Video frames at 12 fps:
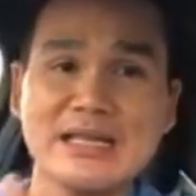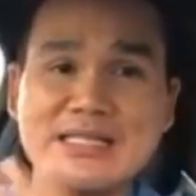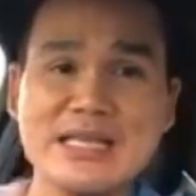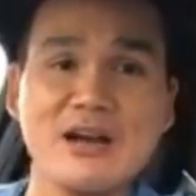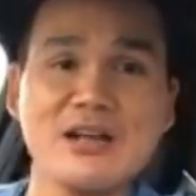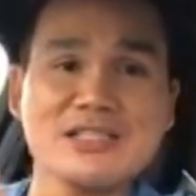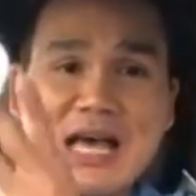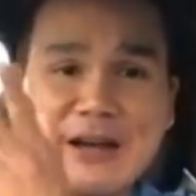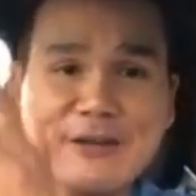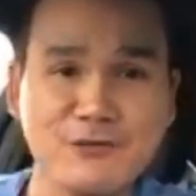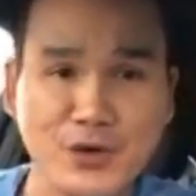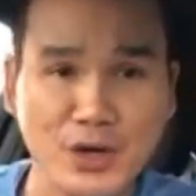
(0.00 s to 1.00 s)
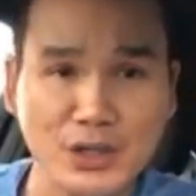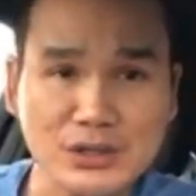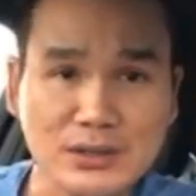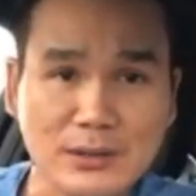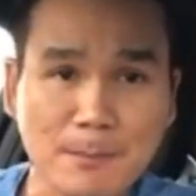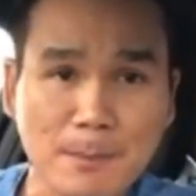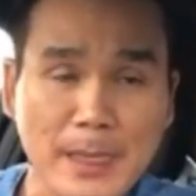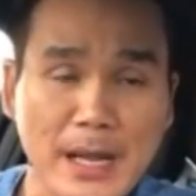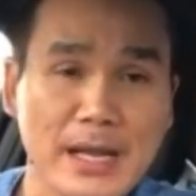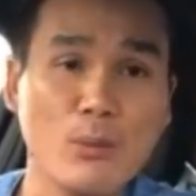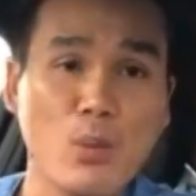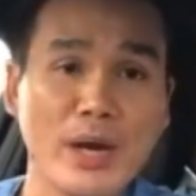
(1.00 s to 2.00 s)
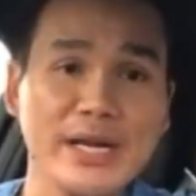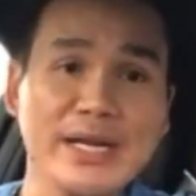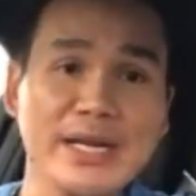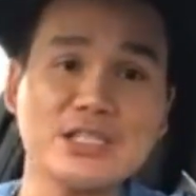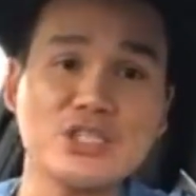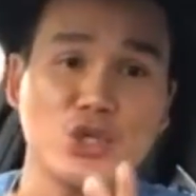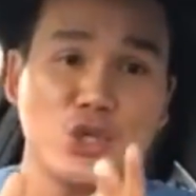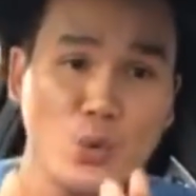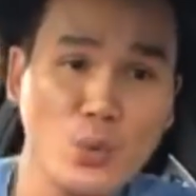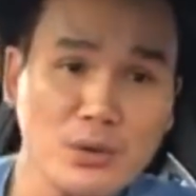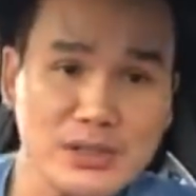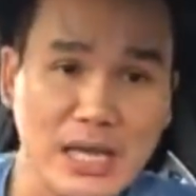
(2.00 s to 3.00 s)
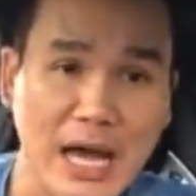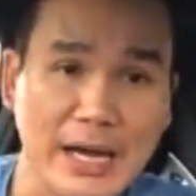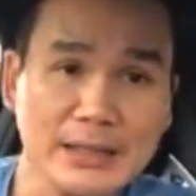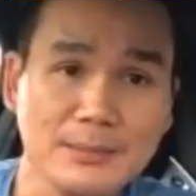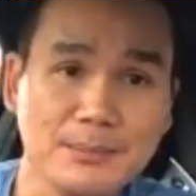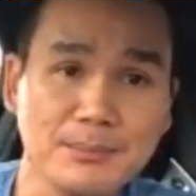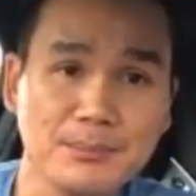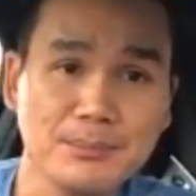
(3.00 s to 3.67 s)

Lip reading: The seller signs first. Then what it is you will sign.